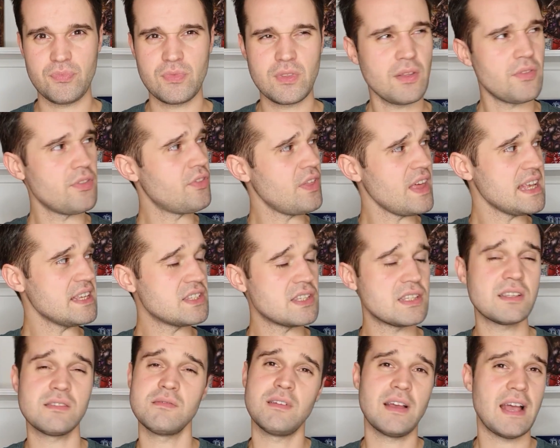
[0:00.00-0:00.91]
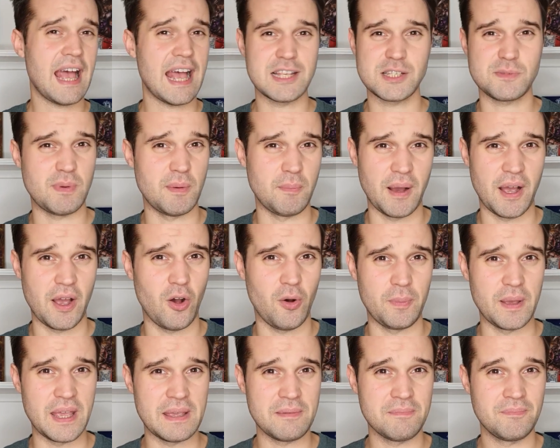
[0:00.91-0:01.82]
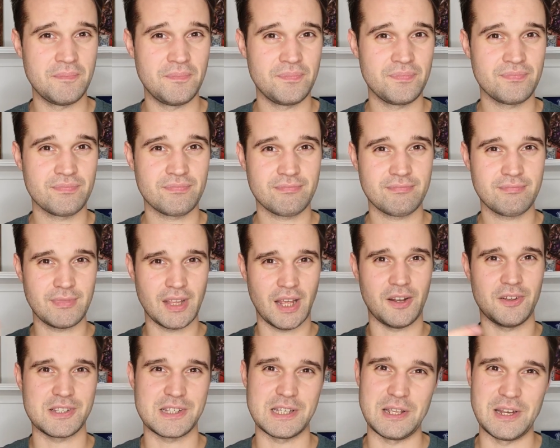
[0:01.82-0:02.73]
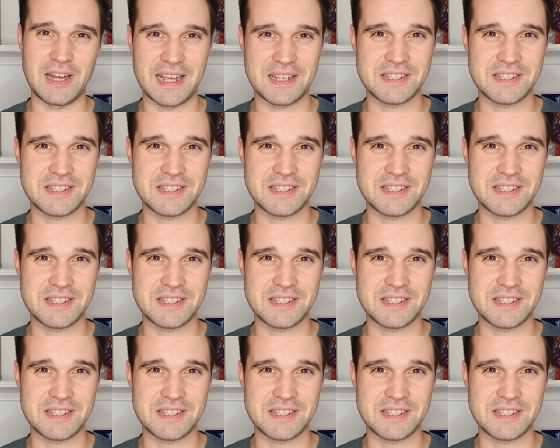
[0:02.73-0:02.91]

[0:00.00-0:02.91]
this has been my hobby, and I'll see you next